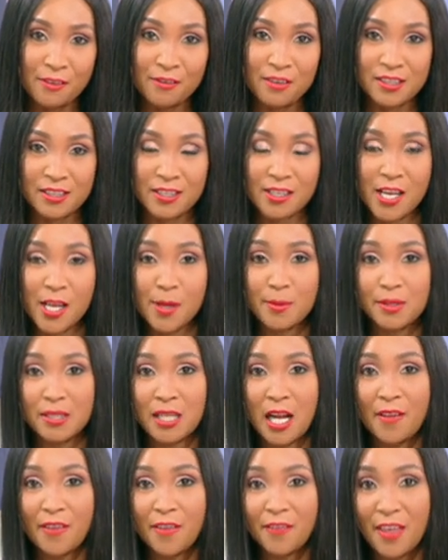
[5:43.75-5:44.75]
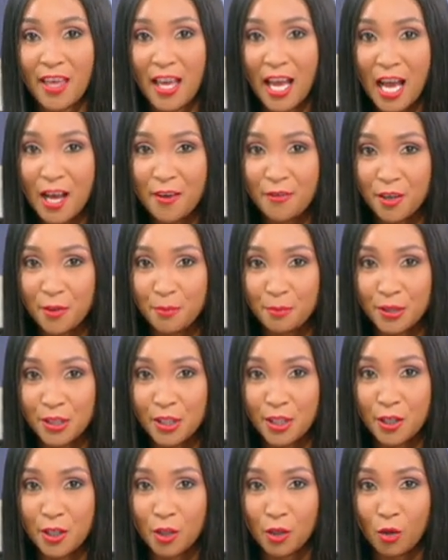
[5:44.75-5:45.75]
give us the names now that they have
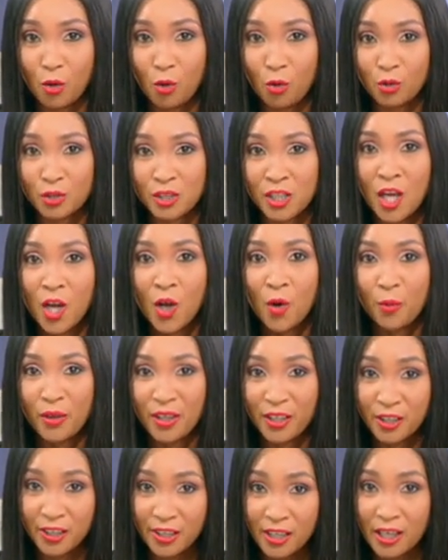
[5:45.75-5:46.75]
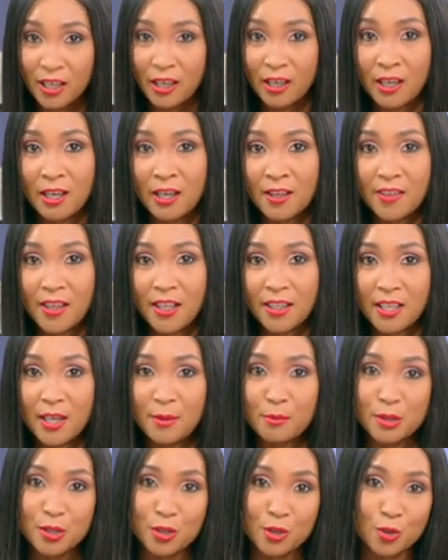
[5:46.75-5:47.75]
appeared in court, we hear that
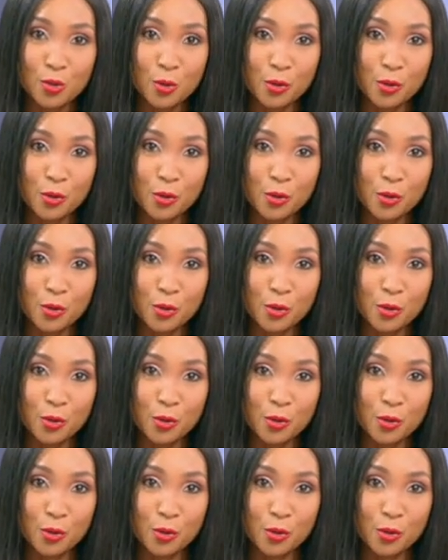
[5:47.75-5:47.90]
uh, Mr.